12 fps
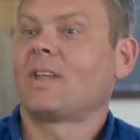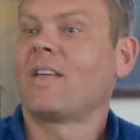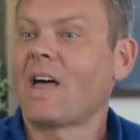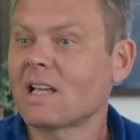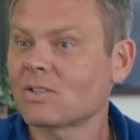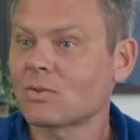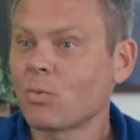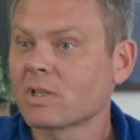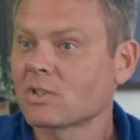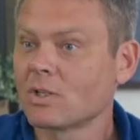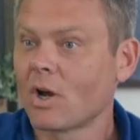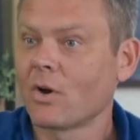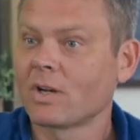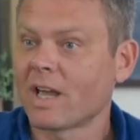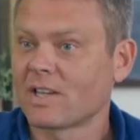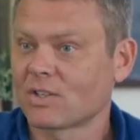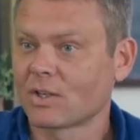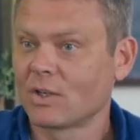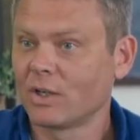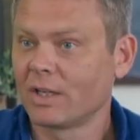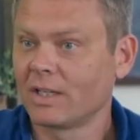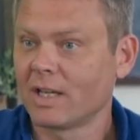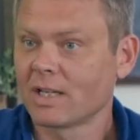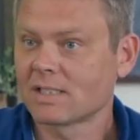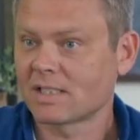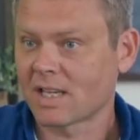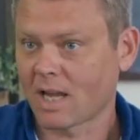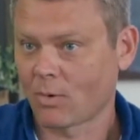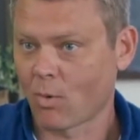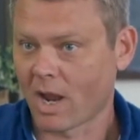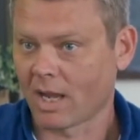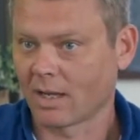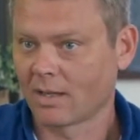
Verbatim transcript: Now crisis. that's what's known as a good segue.